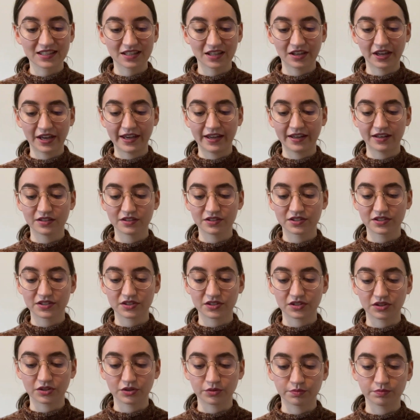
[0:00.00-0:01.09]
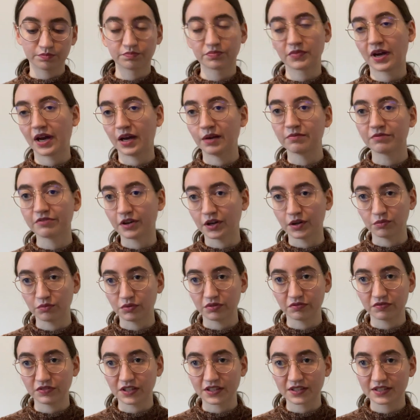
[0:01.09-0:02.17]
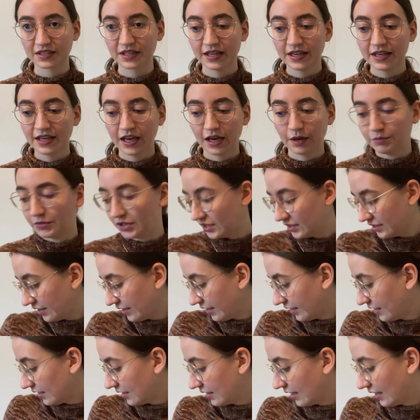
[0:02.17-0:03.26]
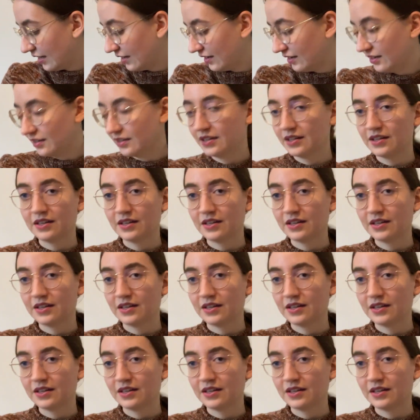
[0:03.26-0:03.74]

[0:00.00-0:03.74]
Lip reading: And I'm fine with this. I mean, I can